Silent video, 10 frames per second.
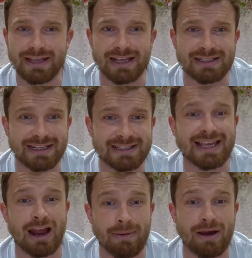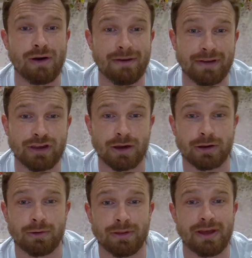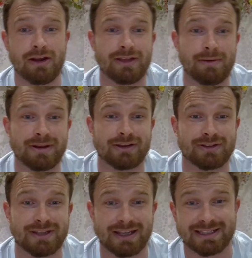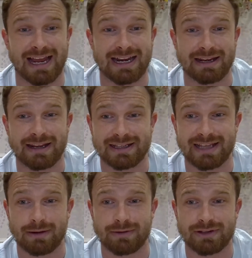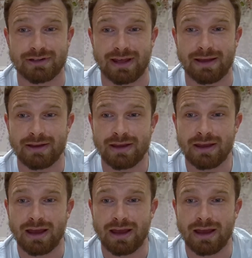Yes, at least the Carabao FA Cup. Come on, there aren't that many good. Exactly. We need to do that.